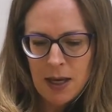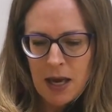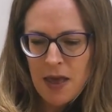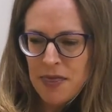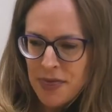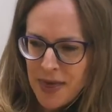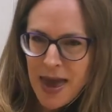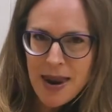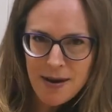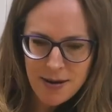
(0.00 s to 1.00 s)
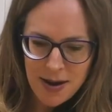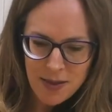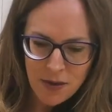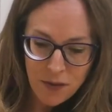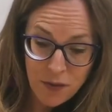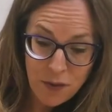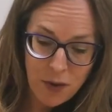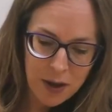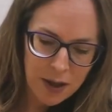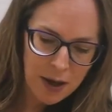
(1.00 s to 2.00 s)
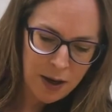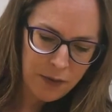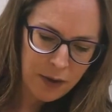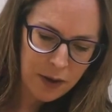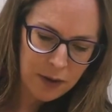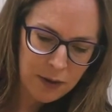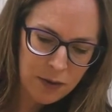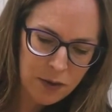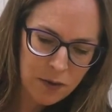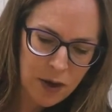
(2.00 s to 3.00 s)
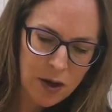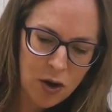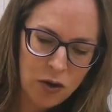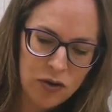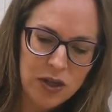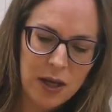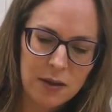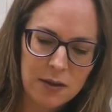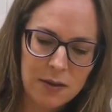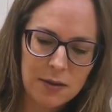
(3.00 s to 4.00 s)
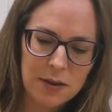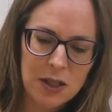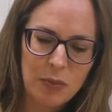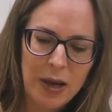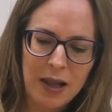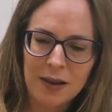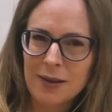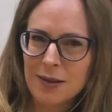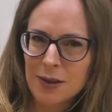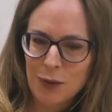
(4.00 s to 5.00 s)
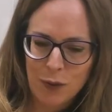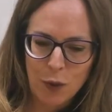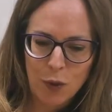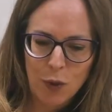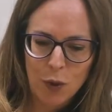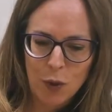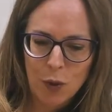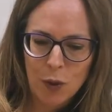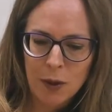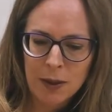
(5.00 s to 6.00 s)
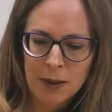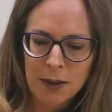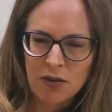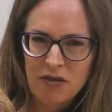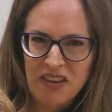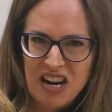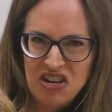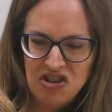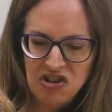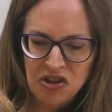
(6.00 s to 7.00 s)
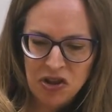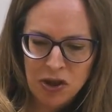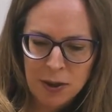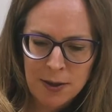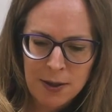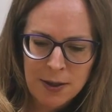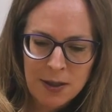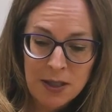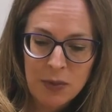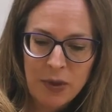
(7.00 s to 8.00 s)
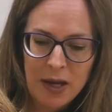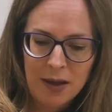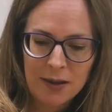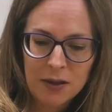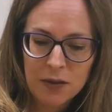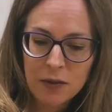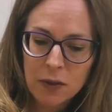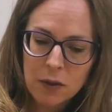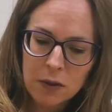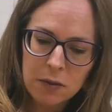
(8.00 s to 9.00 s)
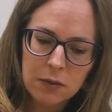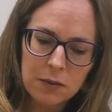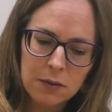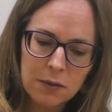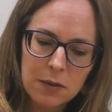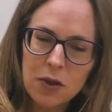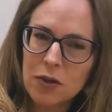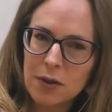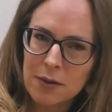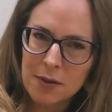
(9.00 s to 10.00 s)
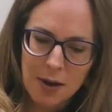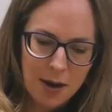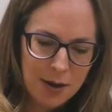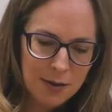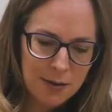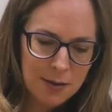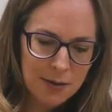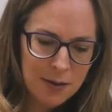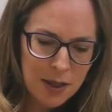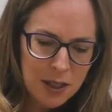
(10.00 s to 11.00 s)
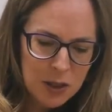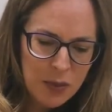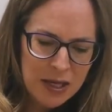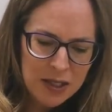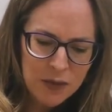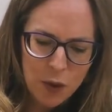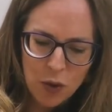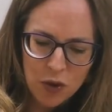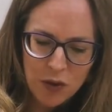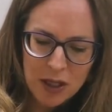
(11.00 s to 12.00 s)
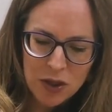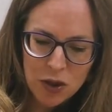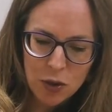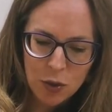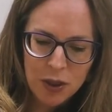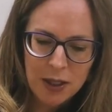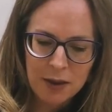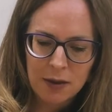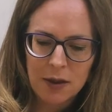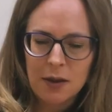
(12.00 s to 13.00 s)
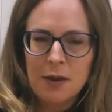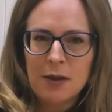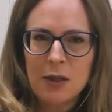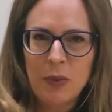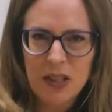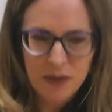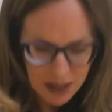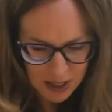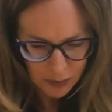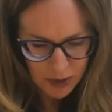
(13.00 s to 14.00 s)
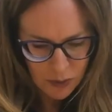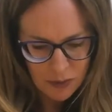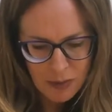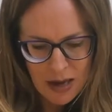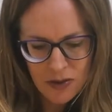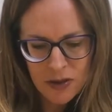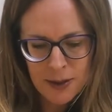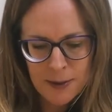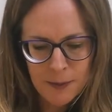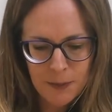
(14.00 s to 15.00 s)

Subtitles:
And then in the front cover, you can write a contents. Spells for revenge, spells for goodness and kindness, spells for ordering and sorting, spells for helping you with maths,